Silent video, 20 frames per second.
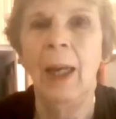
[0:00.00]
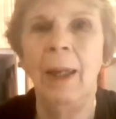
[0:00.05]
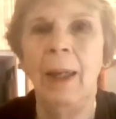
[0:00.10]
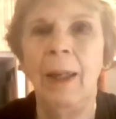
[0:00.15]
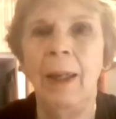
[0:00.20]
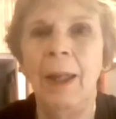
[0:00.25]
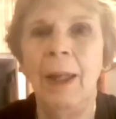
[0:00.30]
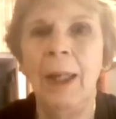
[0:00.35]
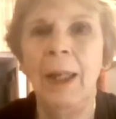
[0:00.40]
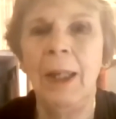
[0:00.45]

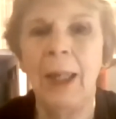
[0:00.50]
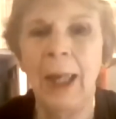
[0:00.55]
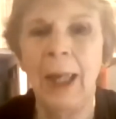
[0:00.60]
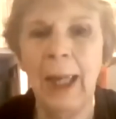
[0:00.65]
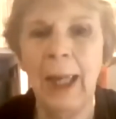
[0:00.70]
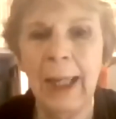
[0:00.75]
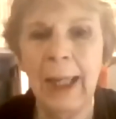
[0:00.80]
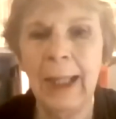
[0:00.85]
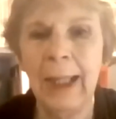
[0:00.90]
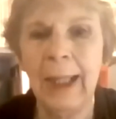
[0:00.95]
This
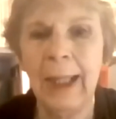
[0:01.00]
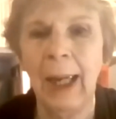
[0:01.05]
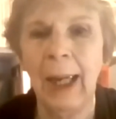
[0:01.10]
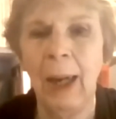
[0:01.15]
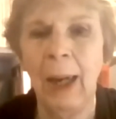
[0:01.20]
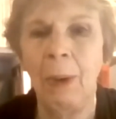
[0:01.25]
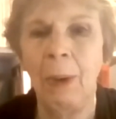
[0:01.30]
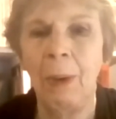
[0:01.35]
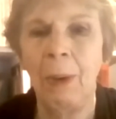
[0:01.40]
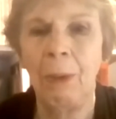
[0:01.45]
is
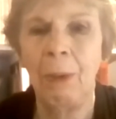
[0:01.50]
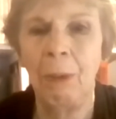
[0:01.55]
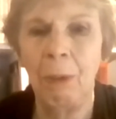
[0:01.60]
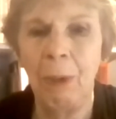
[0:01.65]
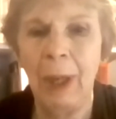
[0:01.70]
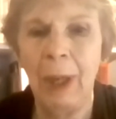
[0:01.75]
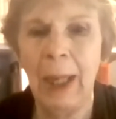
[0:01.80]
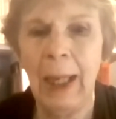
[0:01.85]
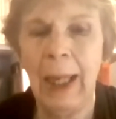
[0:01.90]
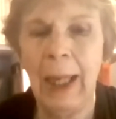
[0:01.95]

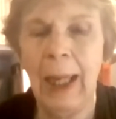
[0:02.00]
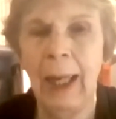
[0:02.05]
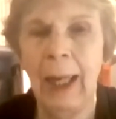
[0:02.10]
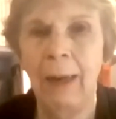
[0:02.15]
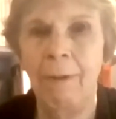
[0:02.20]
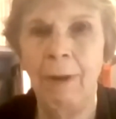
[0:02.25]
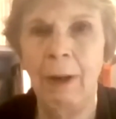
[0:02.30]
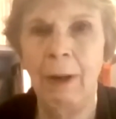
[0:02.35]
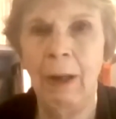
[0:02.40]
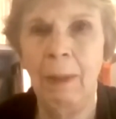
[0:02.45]
really
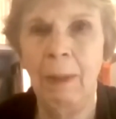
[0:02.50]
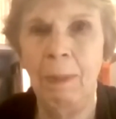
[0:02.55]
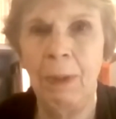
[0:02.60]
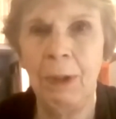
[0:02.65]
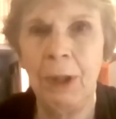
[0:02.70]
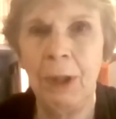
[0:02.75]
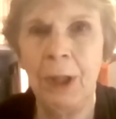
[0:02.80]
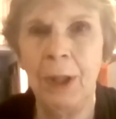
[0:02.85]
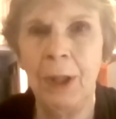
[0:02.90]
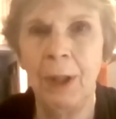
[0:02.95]
a very
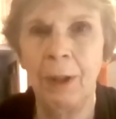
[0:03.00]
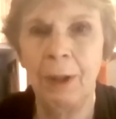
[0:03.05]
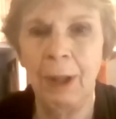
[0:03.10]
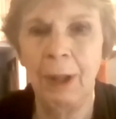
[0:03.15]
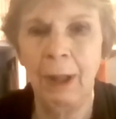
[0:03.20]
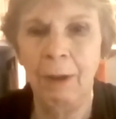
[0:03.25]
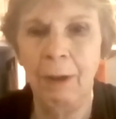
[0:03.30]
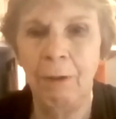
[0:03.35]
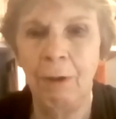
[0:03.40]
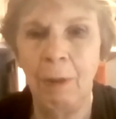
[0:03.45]
personal
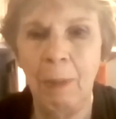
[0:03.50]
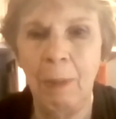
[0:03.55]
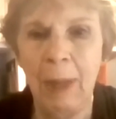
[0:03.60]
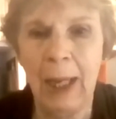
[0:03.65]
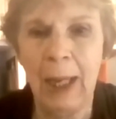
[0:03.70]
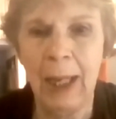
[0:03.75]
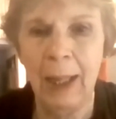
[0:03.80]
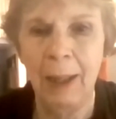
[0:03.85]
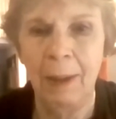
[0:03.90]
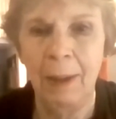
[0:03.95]
thing for
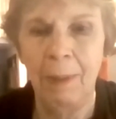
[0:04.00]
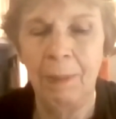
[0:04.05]
me.